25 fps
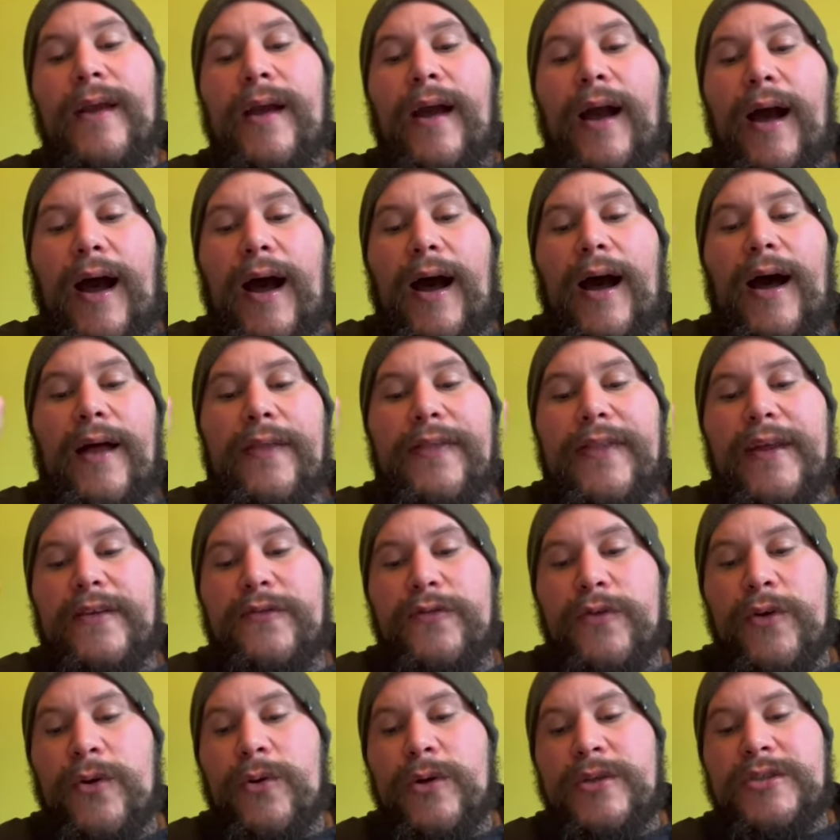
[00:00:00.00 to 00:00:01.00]
And thanks
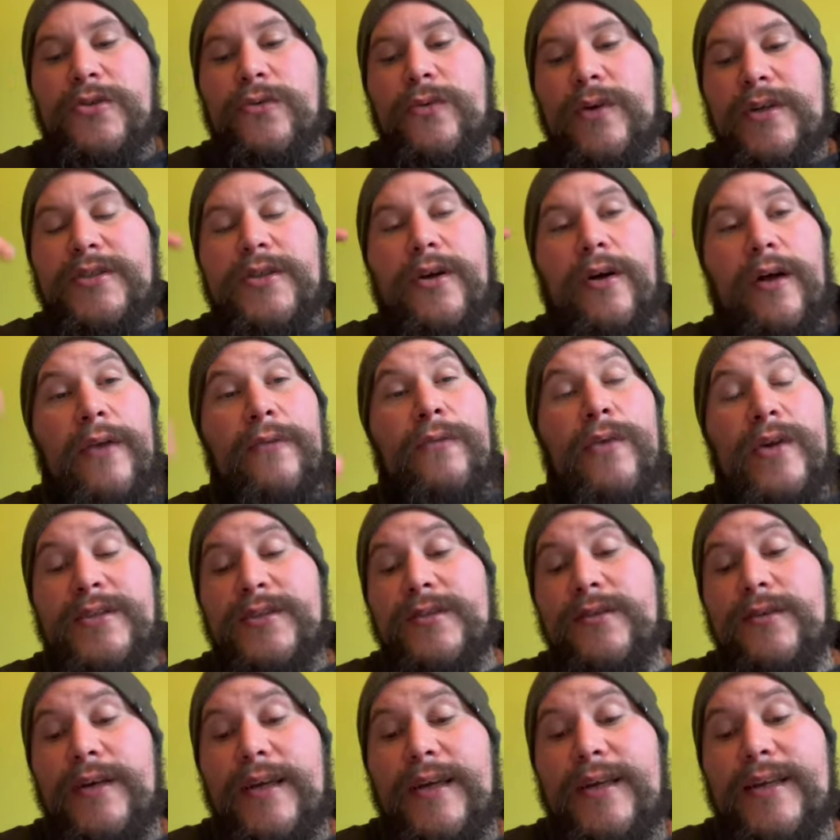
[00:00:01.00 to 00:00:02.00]
for your question, Russell. And
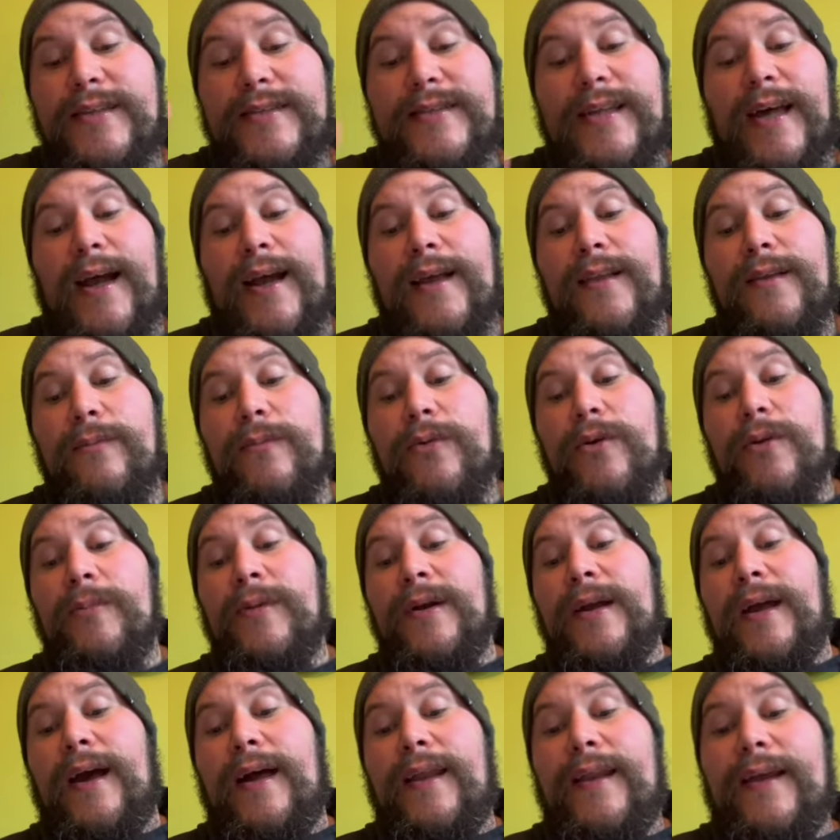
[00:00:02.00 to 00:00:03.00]
Russell is the Highland Body
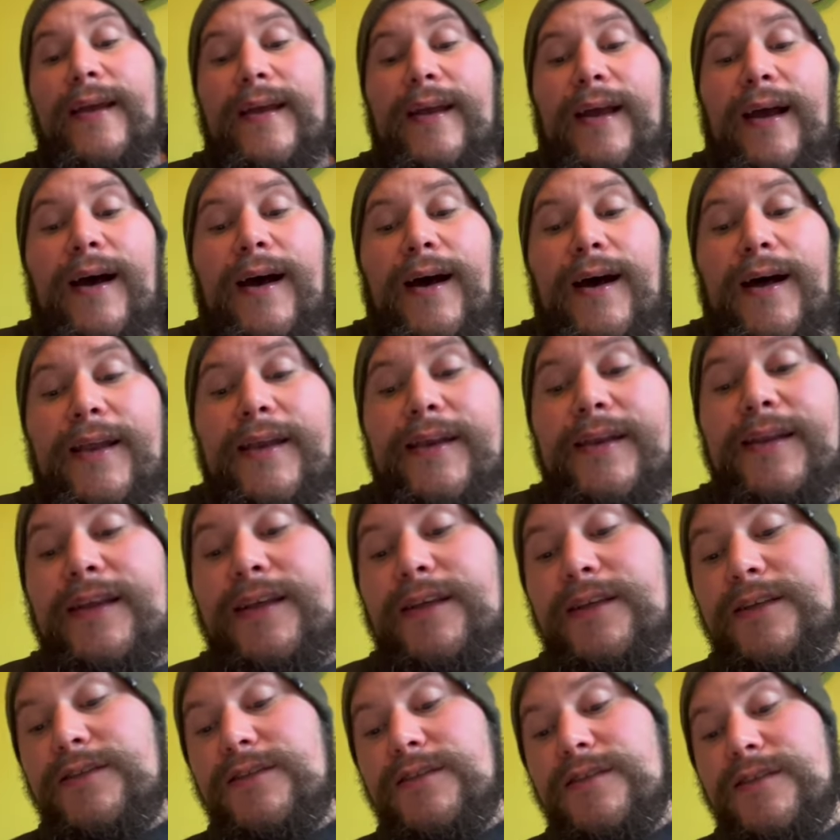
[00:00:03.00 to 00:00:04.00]
Mechanic, and
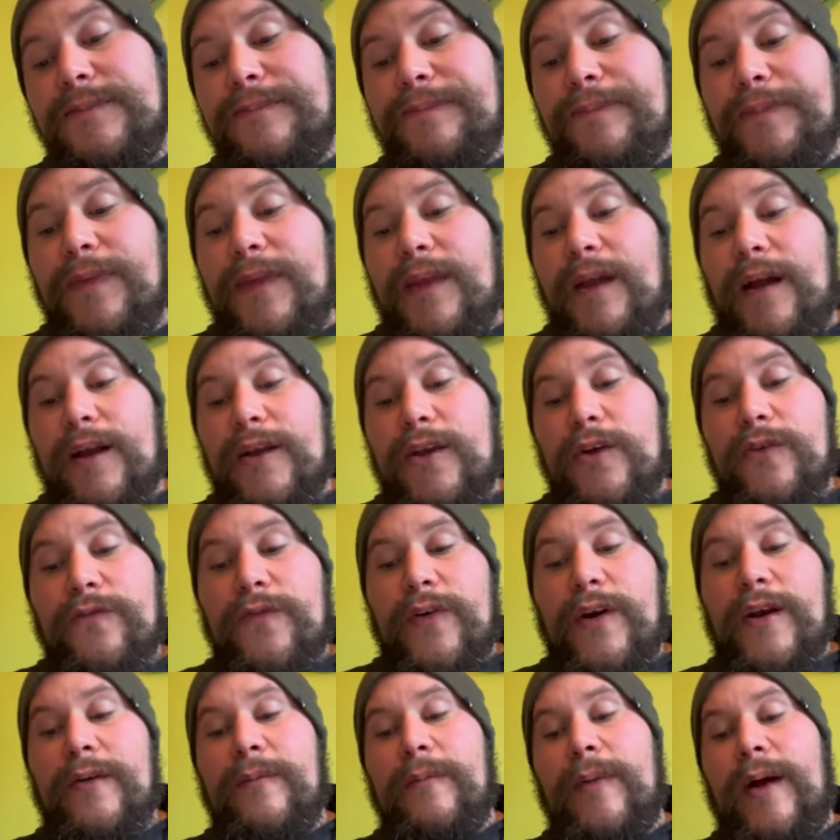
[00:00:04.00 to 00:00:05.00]
he's a good
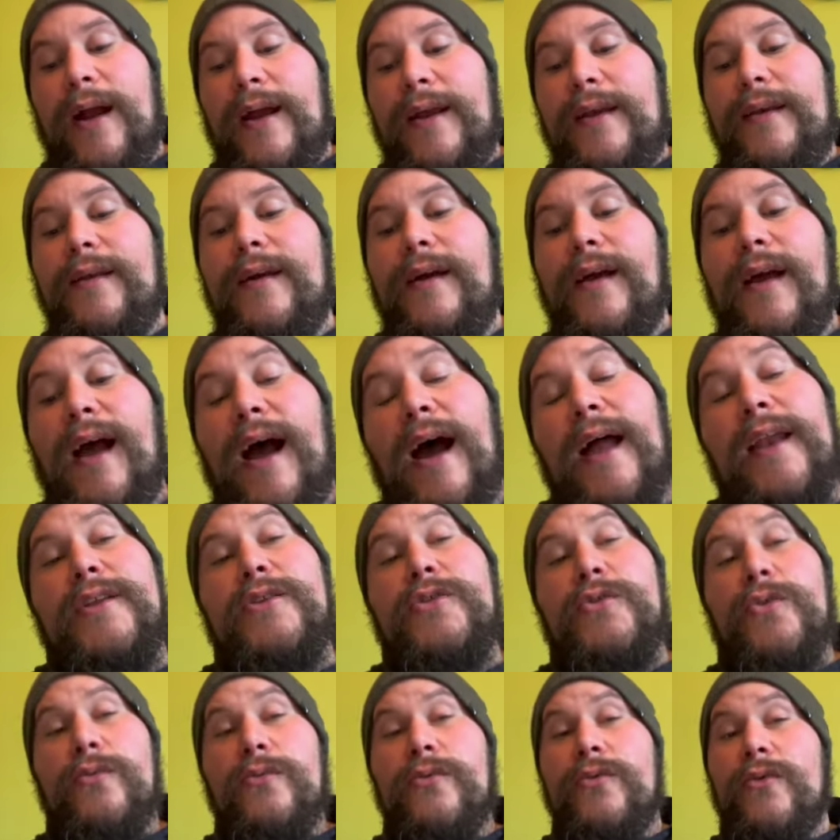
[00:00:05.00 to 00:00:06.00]
friend of mine. And I
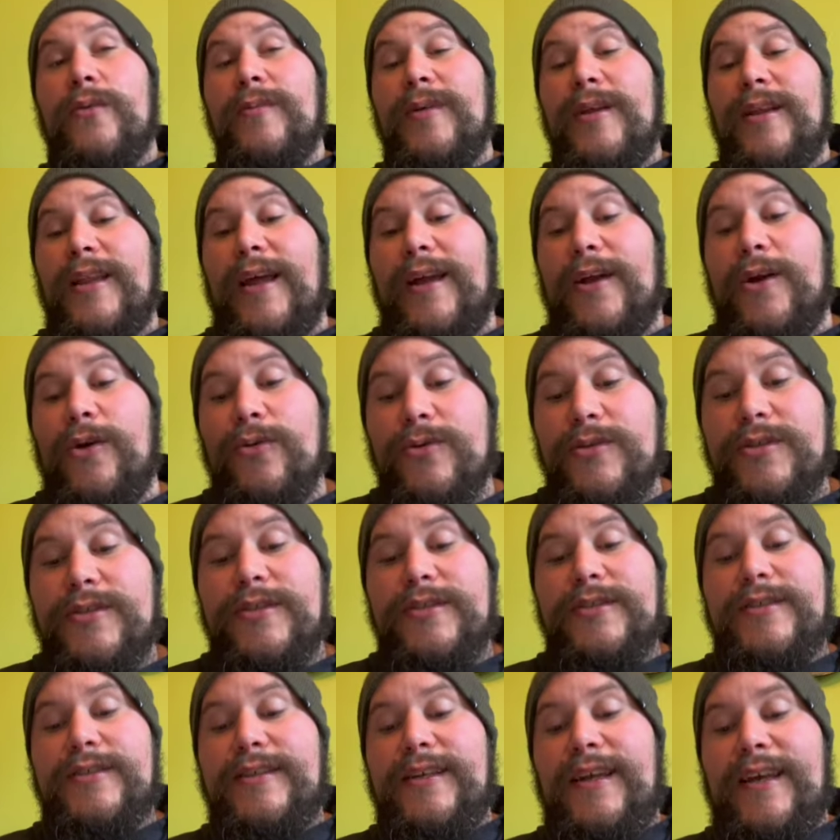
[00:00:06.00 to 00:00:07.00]
don't normally like
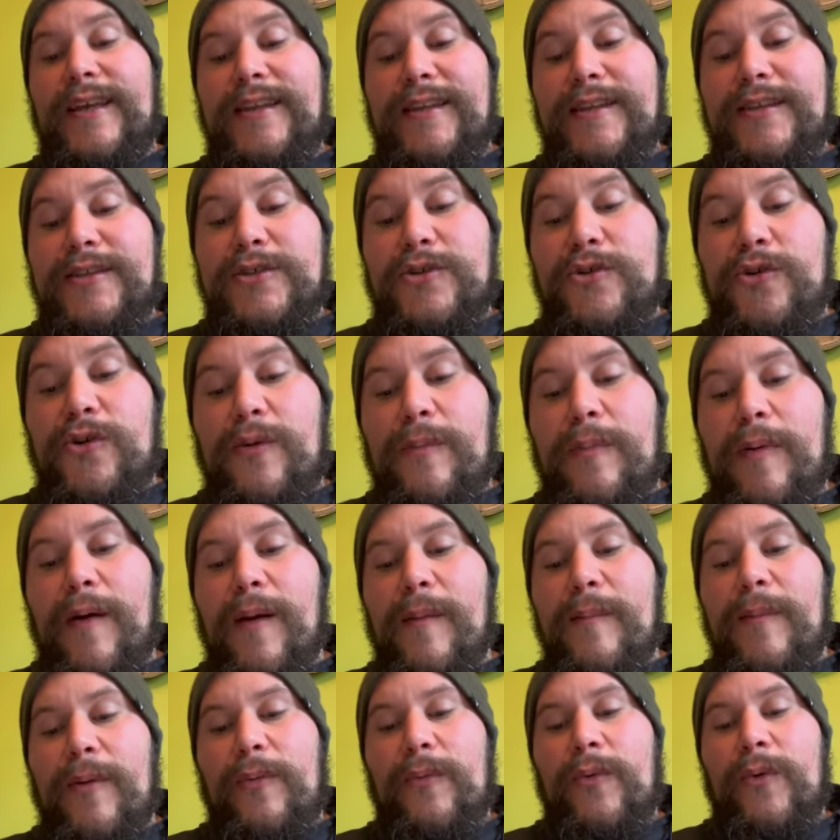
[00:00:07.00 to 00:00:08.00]
coaches in this group,
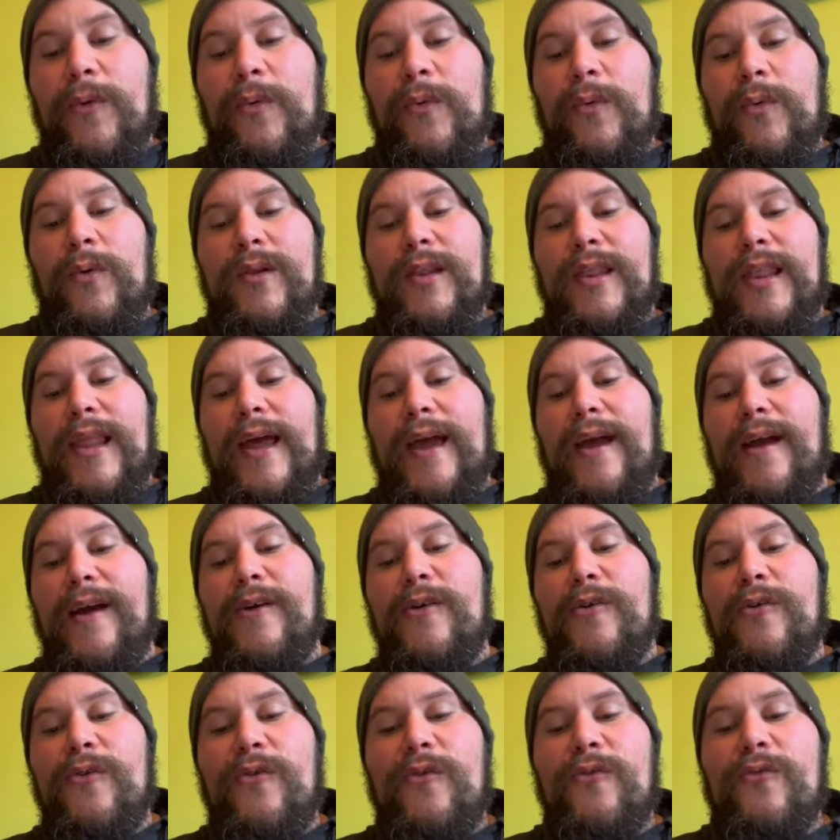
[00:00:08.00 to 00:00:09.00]
but we will let
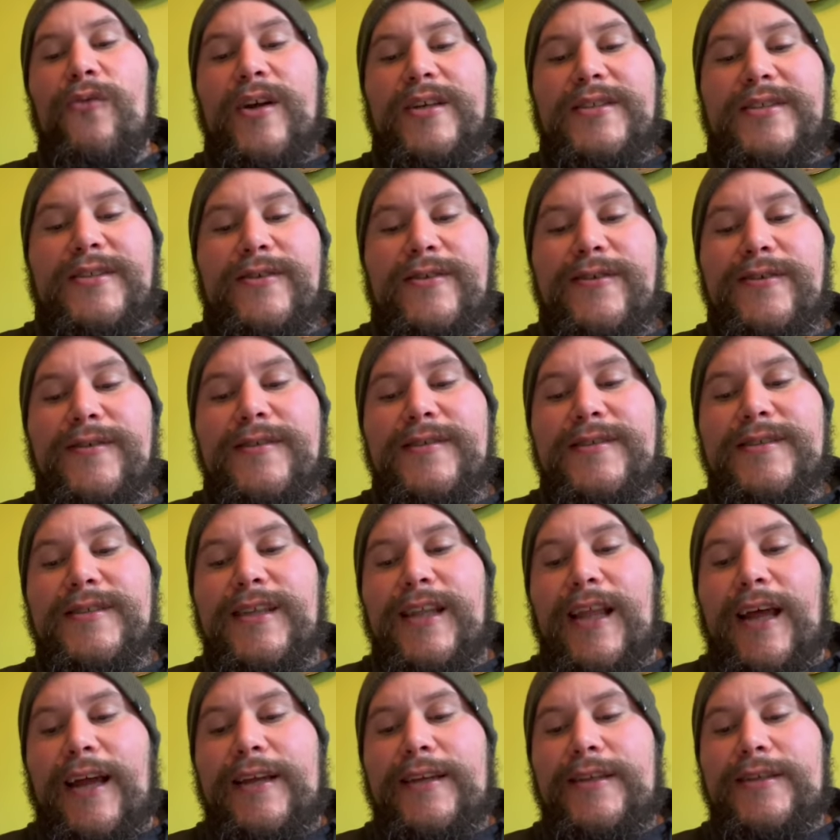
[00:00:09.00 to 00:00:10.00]
Russell
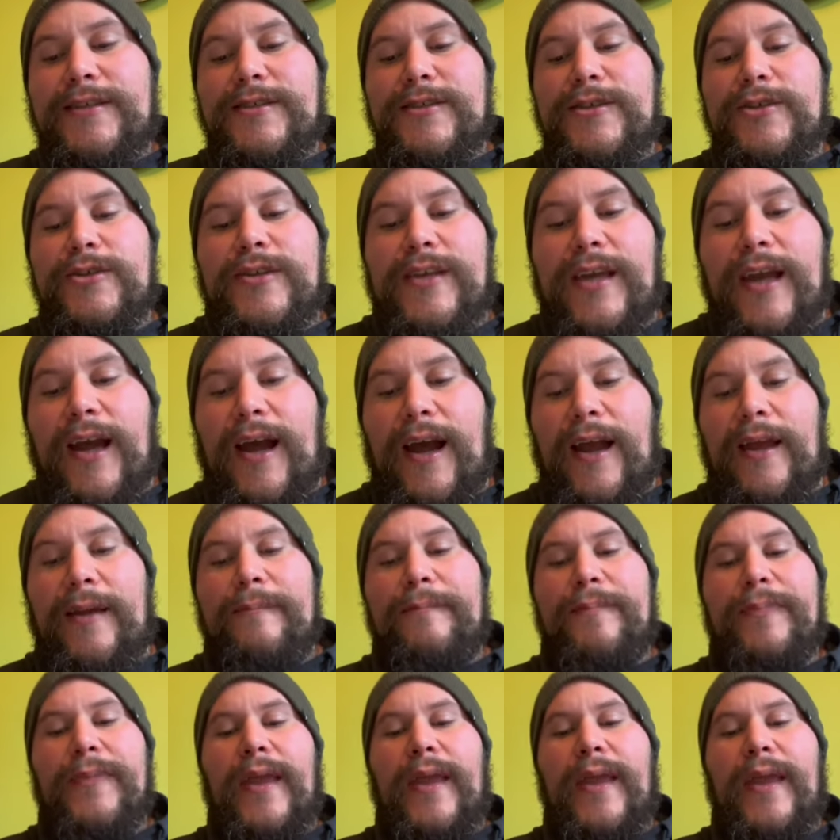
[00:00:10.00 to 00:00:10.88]
slide. He's a good guy.